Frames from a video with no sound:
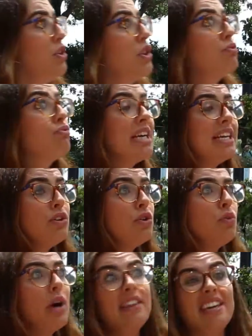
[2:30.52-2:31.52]
another really
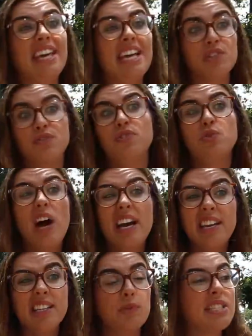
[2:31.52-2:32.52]
noteworthy occasion for
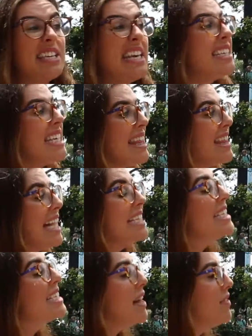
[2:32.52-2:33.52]
Twinings was in
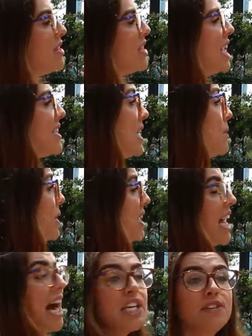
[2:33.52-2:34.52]
1837. Has
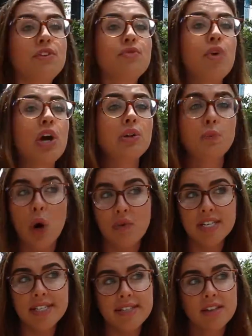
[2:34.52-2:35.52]
anybody heard of a royal
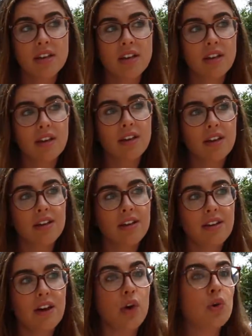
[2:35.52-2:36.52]
warrant?
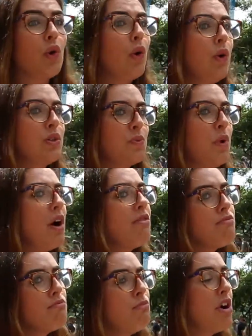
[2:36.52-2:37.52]
Or knows what
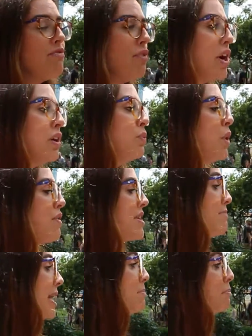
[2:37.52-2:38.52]
a, a royal
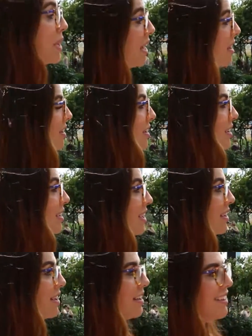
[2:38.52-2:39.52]
warrant might be?
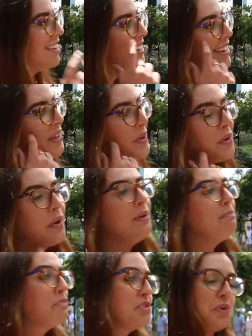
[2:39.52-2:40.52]

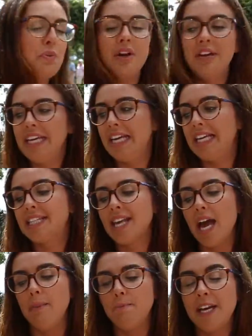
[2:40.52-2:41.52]
No? Don't worry. It's,
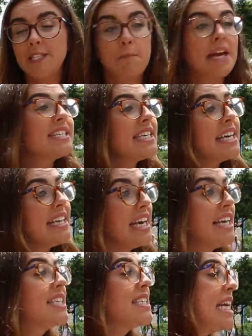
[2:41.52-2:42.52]
um, it's
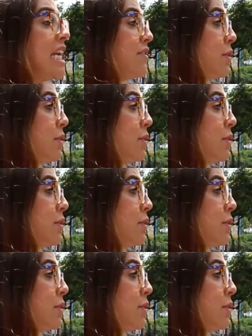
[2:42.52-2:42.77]
basically a seal